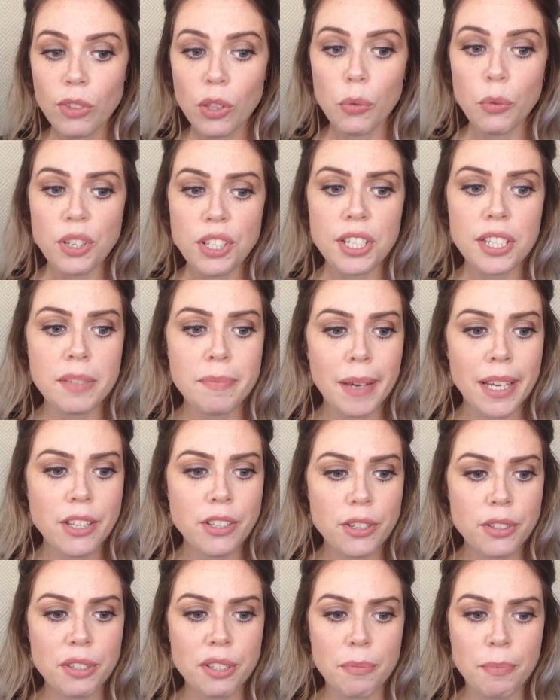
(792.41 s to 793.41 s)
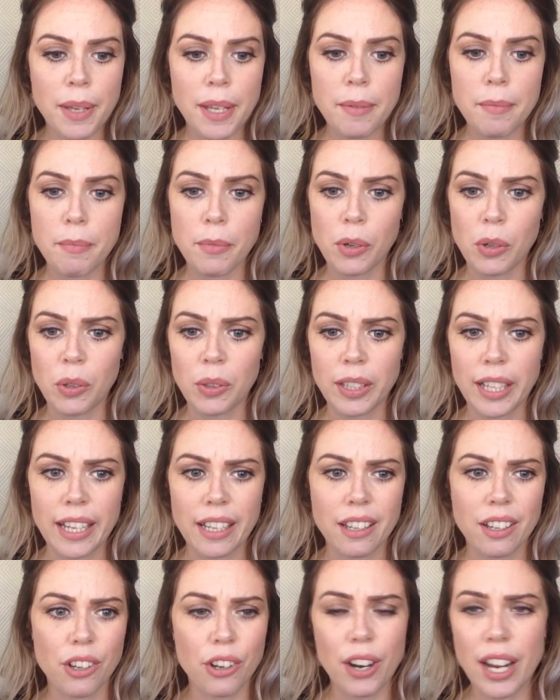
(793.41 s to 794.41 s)
which has made you to be more
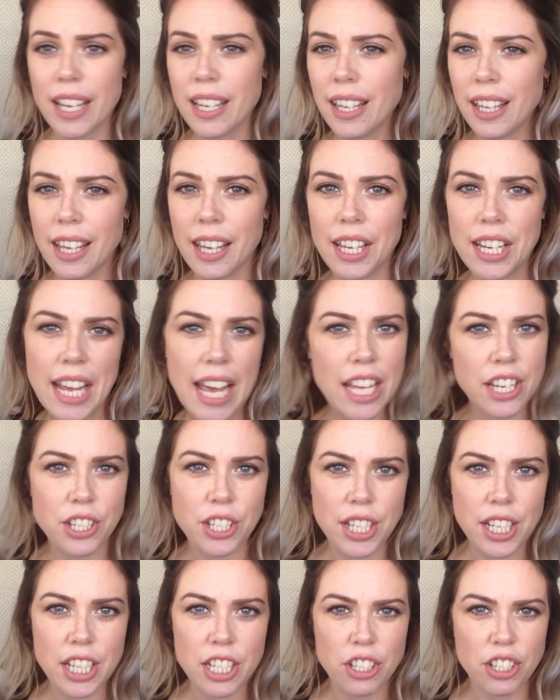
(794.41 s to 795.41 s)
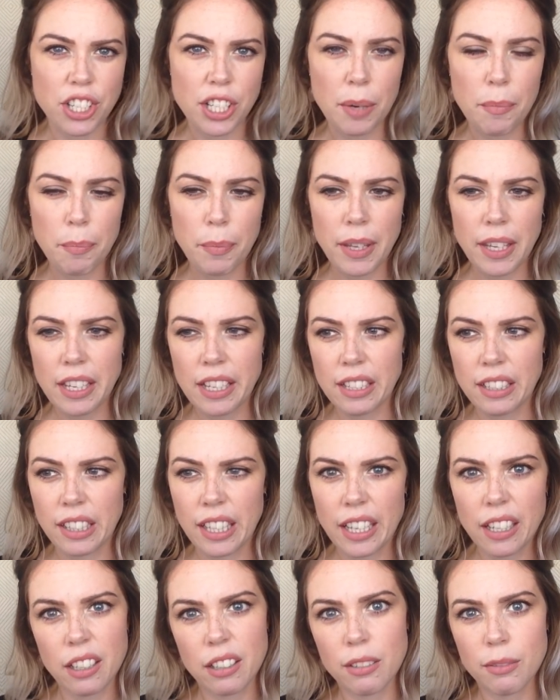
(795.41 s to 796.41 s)
like cranky and edgy and jumpy and
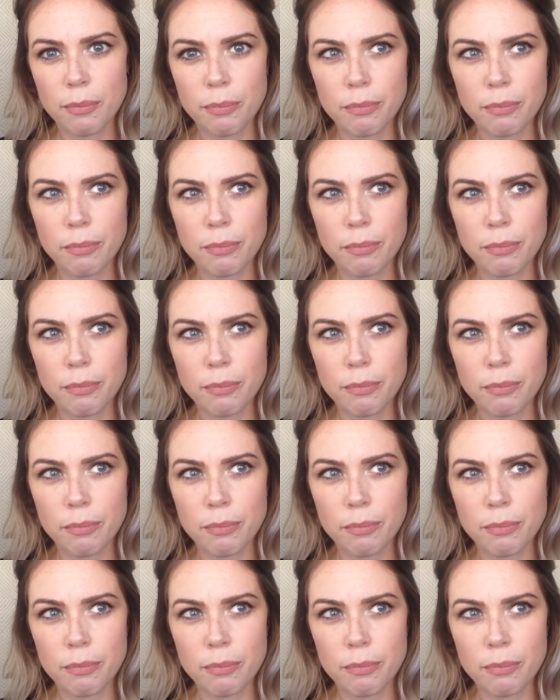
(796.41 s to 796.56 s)
like